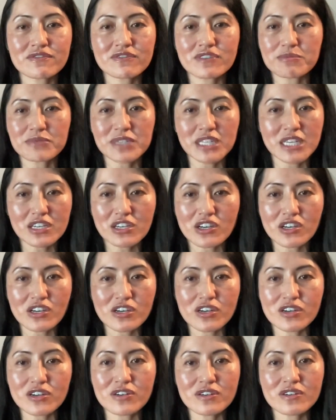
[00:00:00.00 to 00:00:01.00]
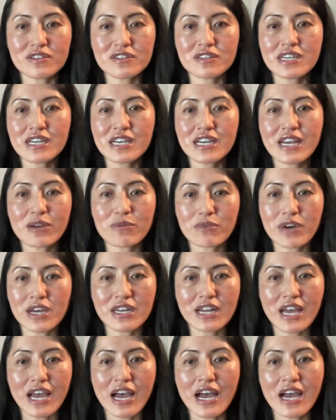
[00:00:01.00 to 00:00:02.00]
from legal and
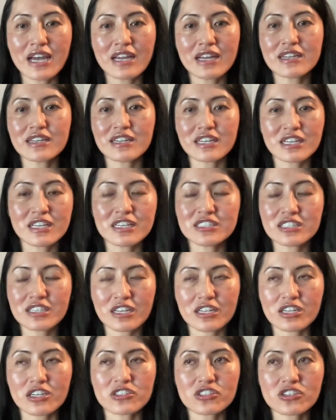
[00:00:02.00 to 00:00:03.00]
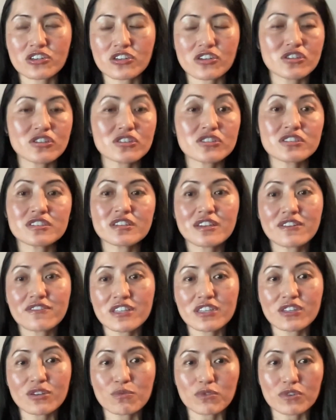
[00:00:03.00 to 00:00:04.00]
whatnot, and the e-signatures,
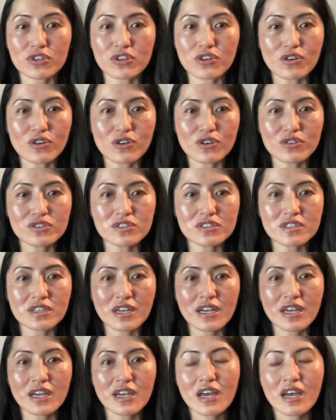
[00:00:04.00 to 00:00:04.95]
even the renewals.